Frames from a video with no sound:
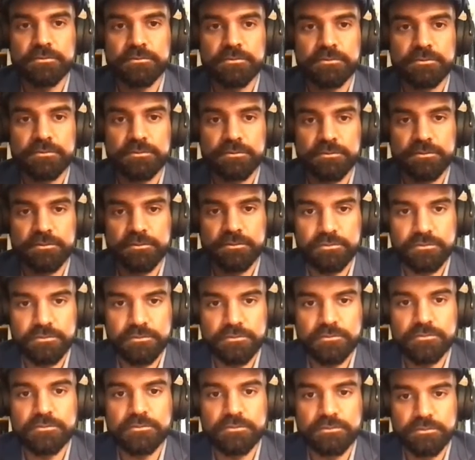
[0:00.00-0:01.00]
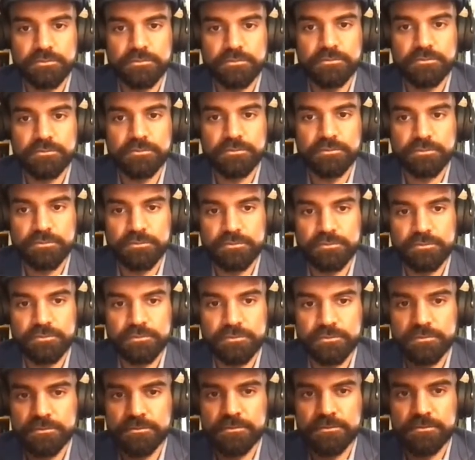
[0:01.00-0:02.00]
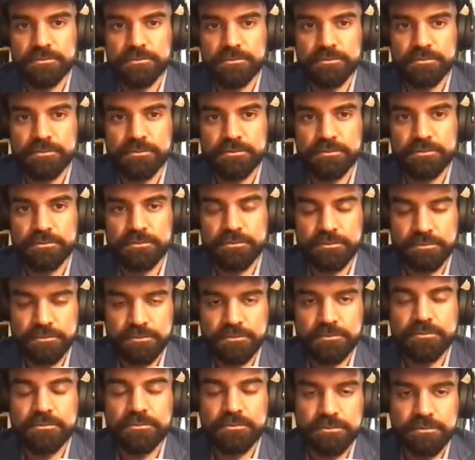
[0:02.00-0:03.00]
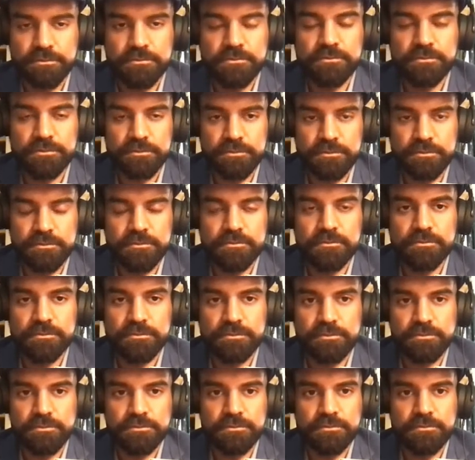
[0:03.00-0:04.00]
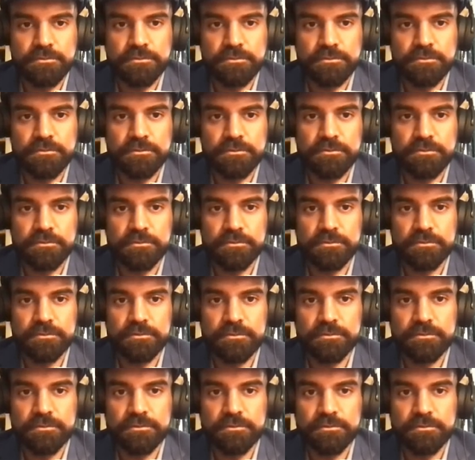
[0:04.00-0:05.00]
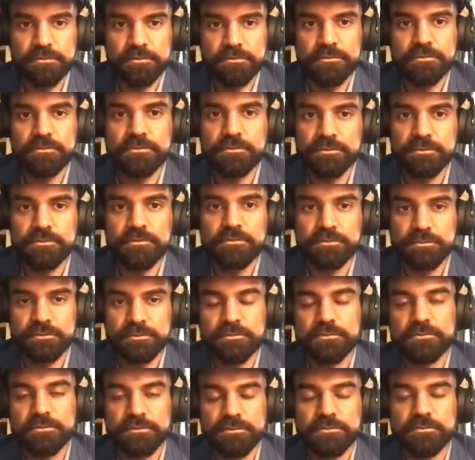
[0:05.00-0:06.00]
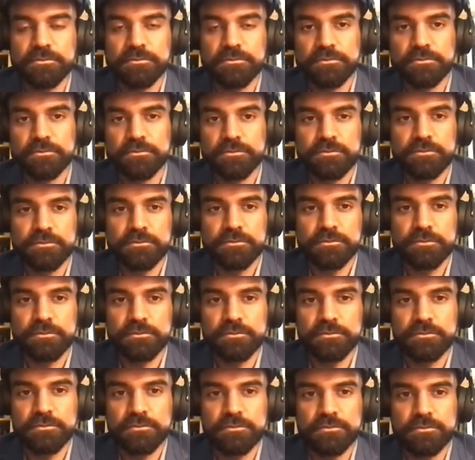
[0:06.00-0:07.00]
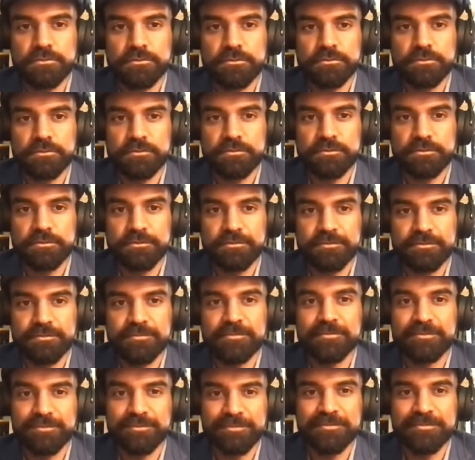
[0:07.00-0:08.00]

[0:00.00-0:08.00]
The person shown says nothing.